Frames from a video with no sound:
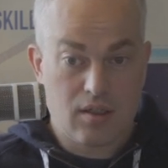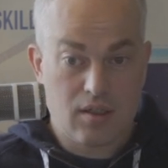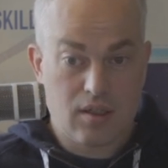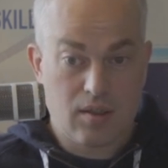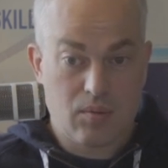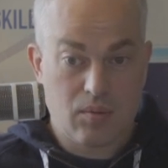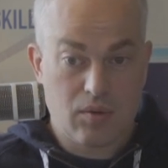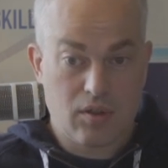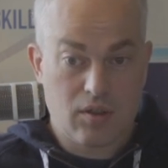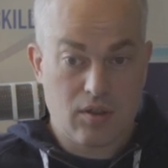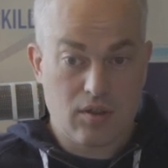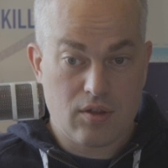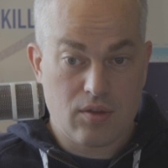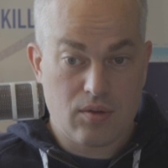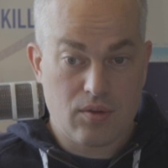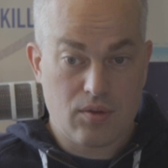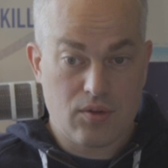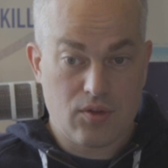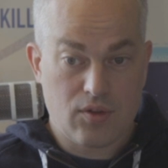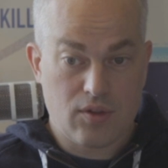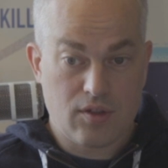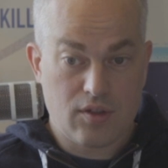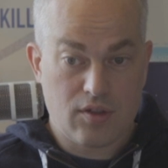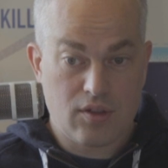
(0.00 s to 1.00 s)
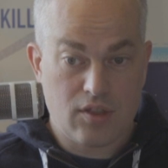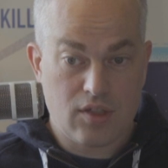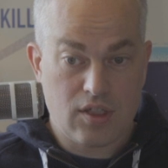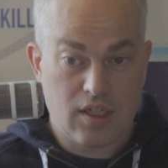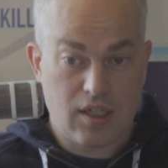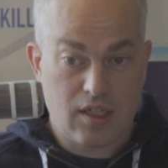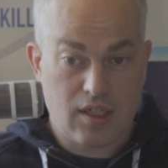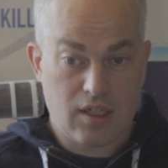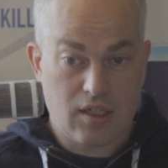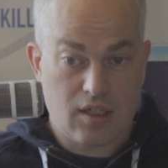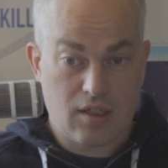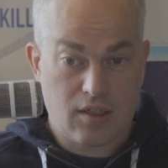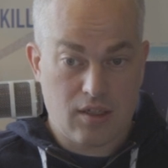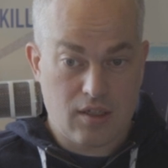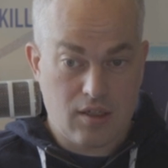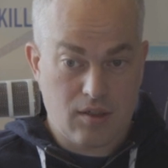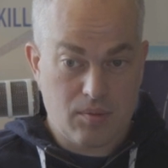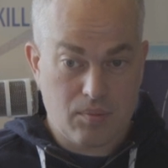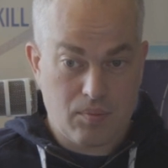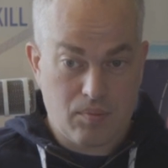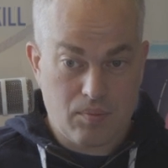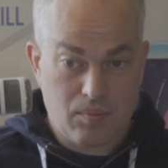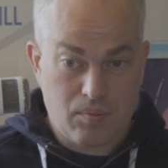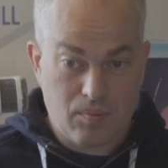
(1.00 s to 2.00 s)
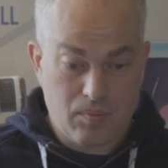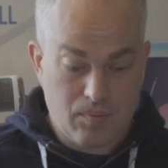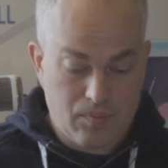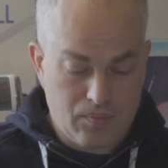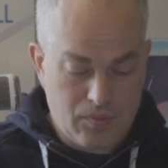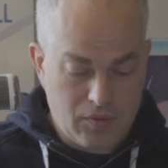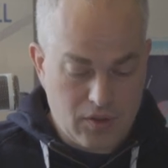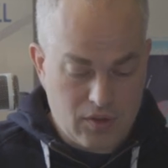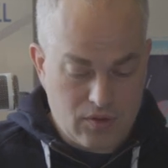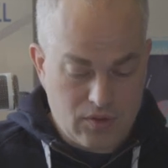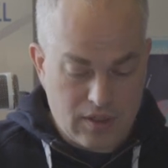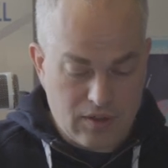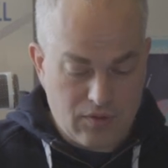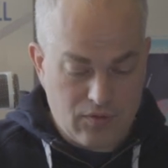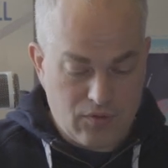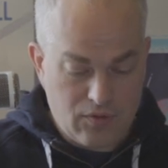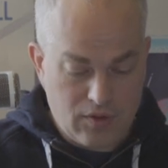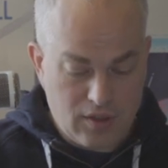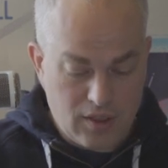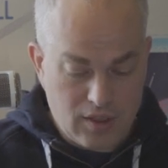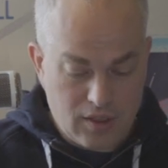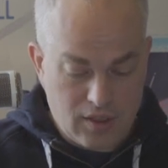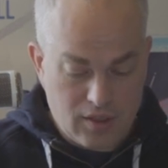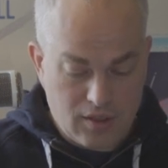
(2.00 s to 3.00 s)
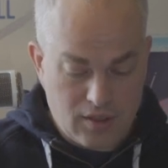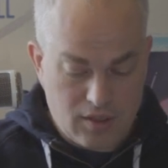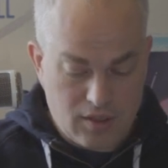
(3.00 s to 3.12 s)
we're going to use the check graphic.